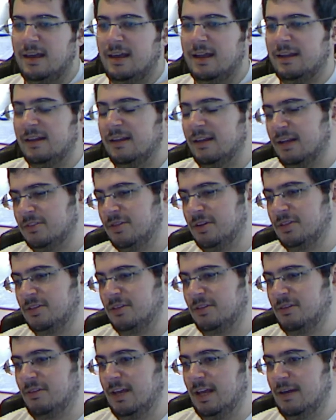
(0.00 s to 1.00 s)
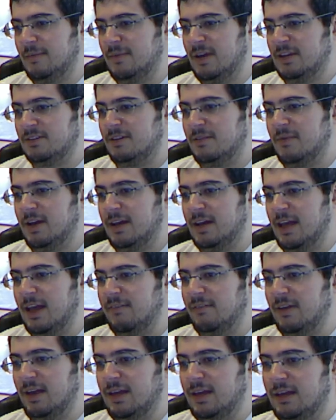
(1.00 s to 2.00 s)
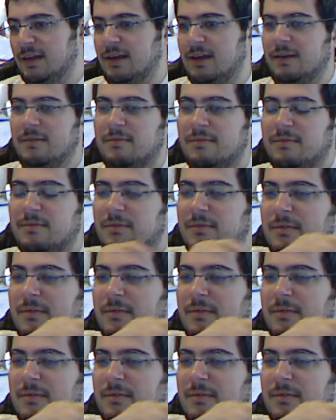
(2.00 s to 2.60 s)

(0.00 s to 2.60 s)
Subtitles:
in traditional 3D animation, you might have a